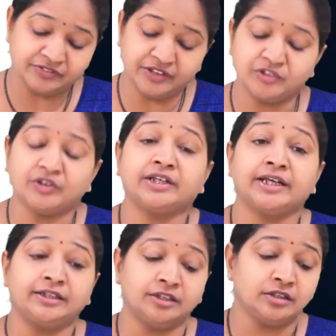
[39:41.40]
you can get
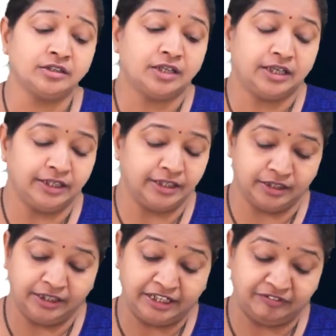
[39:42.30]
the
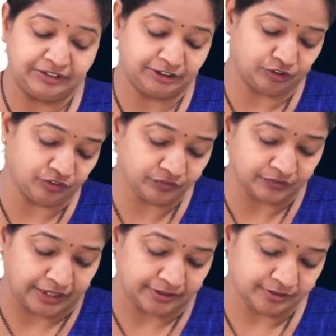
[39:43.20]
equation of that.